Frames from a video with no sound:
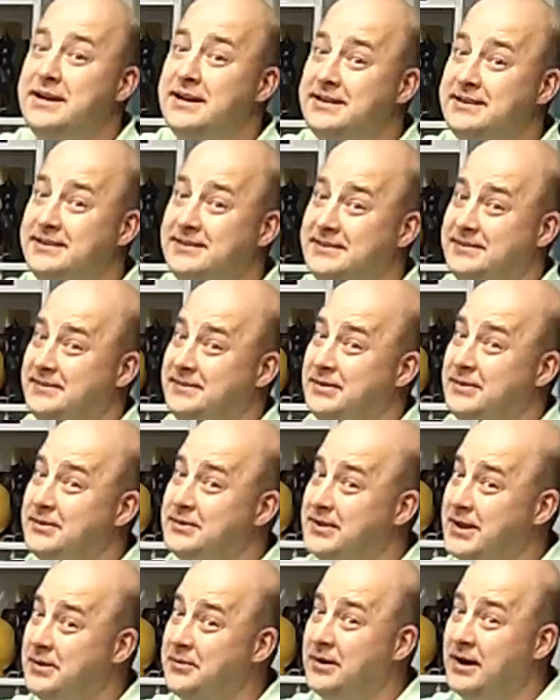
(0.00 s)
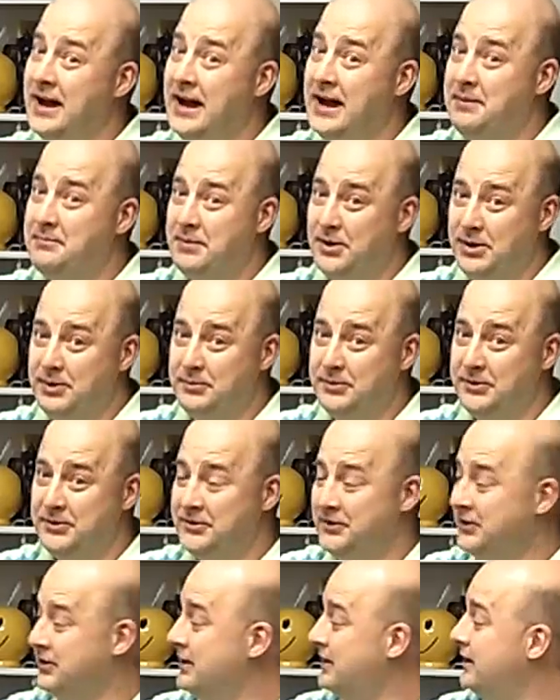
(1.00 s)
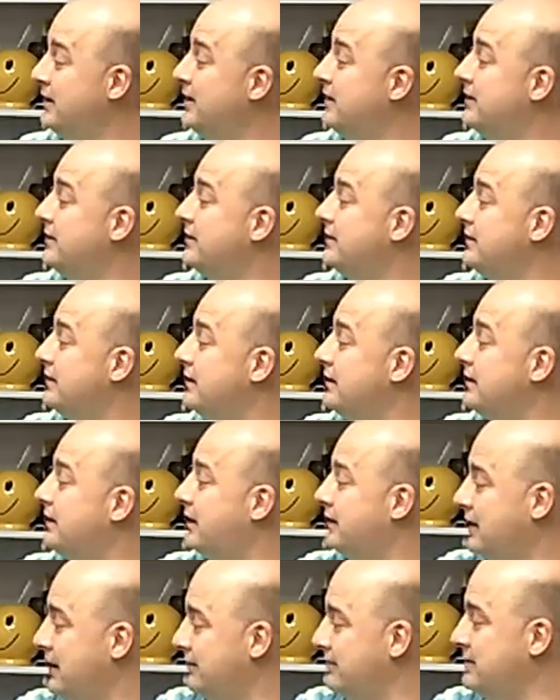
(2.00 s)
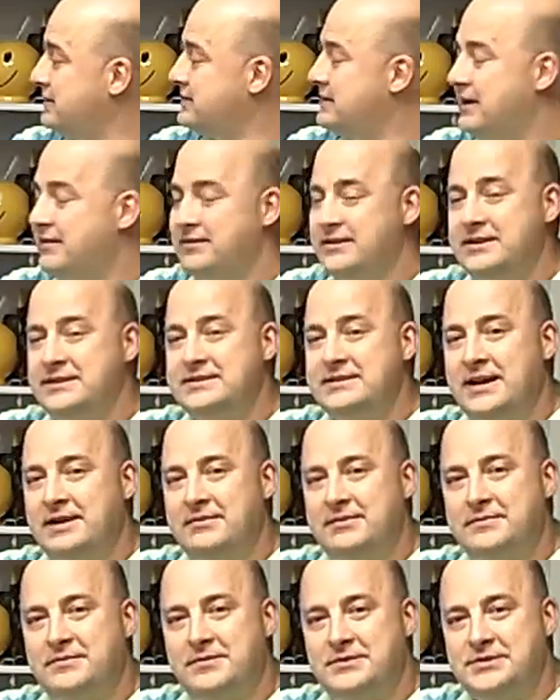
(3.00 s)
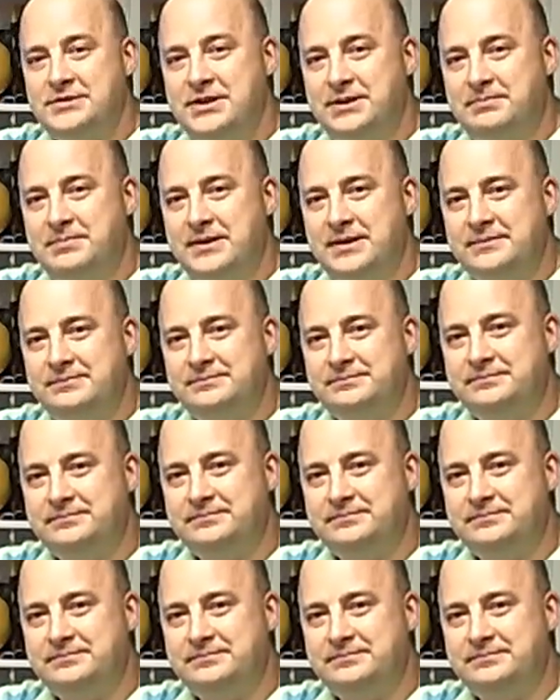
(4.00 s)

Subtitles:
bids. They were hot marbles. $11.77 for shipping.